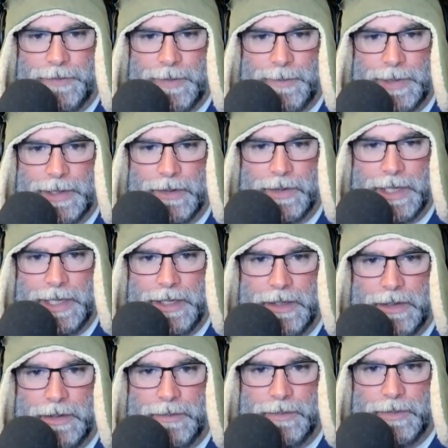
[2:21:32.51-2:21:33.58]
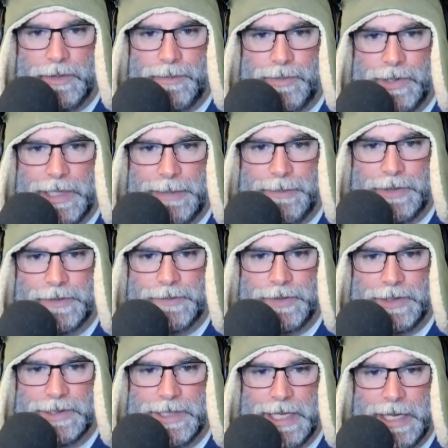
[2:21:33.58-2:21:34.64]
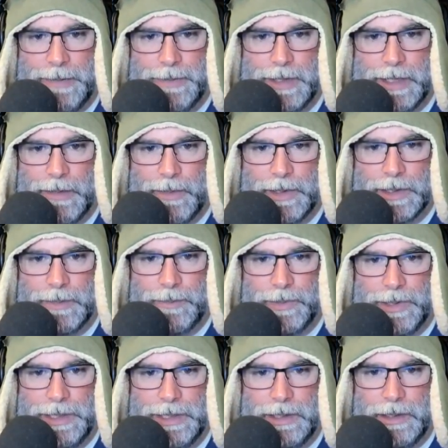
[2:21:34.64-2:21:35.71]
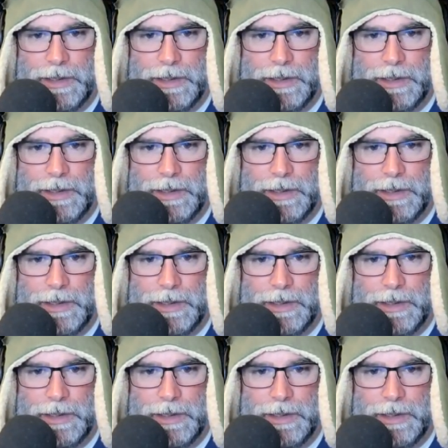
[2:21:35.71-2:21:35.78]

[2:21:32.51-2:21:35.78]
like, okay, here are the parameters for this game that I want to complete.